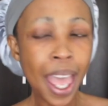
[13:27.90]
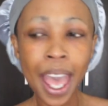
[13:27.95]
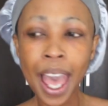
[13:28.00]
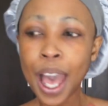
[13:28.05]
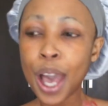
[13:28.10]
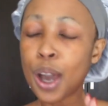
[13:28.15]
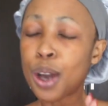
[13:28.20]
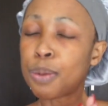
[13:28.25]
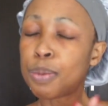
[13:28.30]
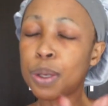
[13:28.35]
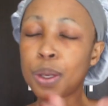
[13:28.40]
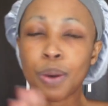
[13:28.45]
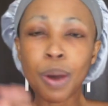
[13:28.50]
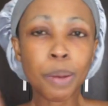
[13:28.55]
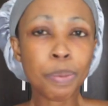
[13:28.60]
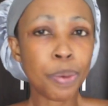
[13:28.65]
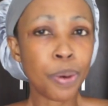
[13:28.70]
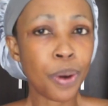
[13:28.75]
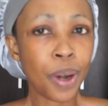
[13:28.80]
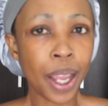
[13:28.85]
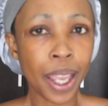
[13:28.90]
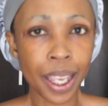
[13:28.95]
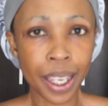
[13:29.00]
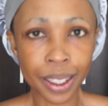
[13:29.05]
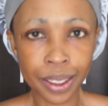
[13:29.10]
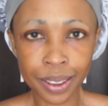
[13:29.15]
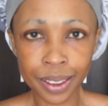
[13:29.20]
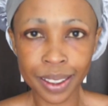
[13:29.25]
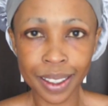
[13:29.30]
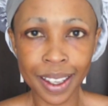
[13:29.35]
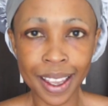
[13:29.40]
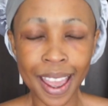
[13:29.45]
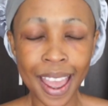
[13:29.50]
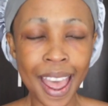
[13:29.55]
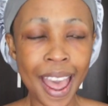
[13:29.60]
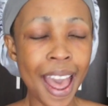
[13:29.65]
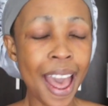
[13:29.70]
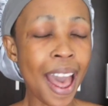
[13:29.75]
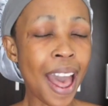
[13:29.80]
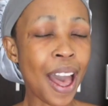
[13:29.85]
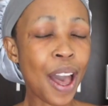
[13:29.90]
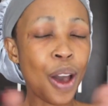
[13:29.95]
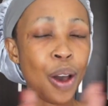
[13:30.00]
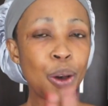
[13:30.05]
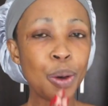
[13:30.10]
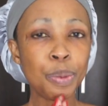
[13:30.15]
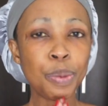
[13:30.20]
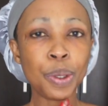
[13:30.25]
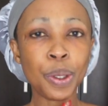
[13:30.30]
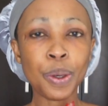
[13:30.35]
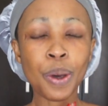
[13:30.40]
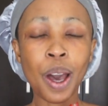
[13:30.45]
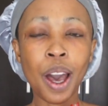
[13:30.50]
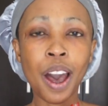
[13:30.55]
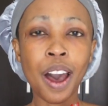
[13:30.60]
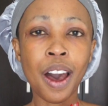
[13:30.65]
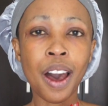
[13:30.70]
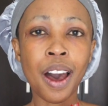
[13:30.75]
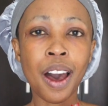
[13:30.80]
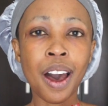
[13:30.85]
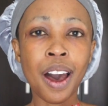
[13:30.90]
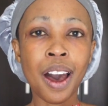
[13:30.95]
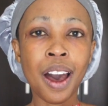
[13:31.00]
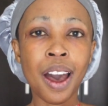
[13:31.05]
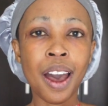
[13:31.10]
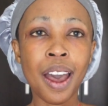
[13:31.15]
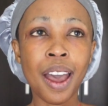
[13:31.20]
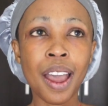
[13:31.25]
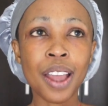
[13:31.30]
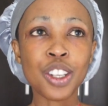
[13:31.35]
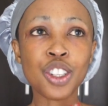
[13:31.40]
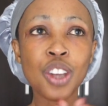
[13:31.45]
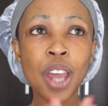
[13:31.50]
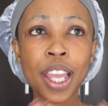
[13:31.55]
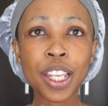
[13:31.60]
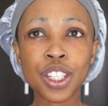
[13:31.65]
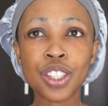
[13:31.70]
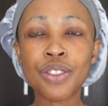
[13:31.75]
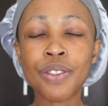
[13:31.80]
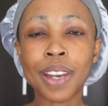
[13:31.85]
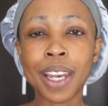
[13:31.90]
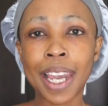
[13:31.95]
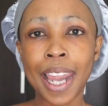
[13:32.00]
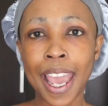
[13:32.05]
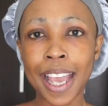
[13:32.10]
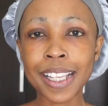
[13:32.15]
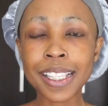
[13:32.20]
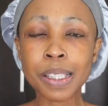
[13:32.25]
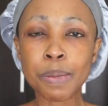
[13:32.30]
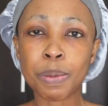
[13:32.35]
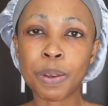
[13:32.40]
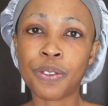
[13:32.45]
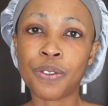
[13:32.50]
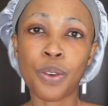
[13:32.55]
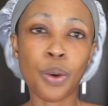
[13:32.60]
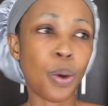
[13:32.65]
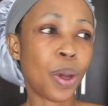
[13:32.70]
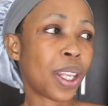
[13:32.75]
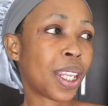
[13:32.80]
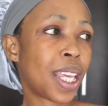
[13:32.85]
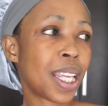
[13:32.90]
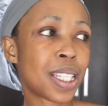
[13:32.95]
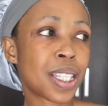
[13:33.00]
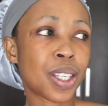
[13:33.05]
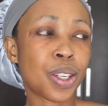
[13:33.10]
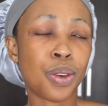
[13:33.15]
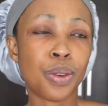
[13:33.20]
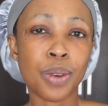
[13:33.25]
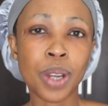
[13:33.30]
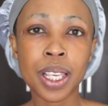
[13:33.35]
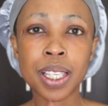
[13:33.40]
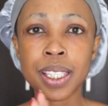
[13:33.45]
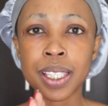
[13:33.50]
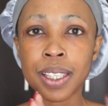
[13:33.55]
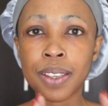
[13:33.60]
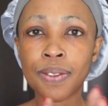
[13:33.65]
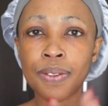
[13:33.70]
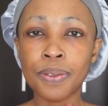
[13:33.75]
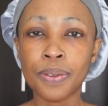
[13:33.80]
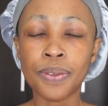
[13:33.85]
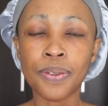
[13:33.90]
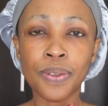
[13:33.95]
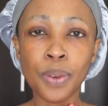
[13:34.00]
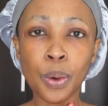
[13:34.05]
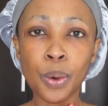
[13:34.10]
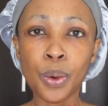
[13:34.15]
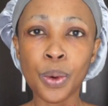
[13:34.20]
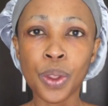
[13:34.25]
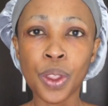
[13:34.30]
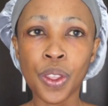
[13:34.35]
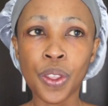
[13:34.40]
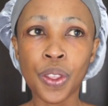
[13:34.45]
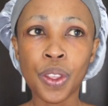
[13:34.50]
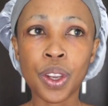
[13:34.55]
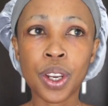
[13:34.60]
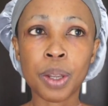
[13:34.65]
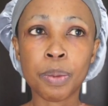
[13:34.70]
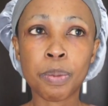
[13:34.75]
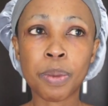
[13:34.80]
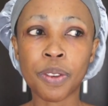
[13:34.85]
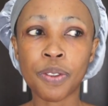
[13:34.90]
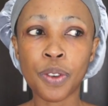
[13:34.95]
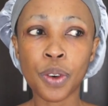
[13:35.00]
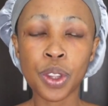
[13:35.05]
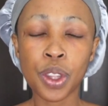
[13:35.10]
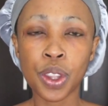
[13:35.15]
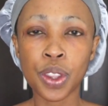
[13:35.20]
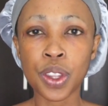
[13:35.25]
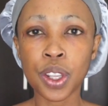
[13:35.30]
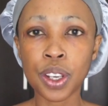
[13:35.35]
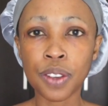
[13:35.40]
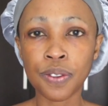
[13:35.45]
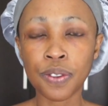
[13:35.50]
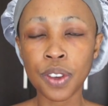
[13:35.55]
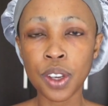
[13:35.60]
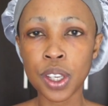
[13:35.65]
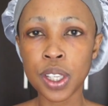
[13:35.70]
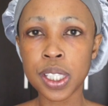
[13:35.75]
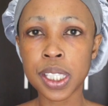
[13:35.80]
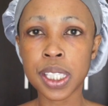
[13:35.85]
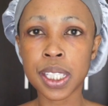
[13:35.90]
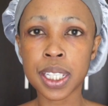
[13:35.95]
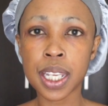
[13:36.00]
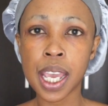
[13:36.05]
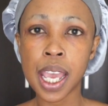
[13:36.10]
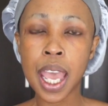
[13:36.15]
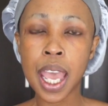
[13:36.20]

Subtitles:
I hope you are praying. I hope you are trying to relax before it gets crazy before the 31st.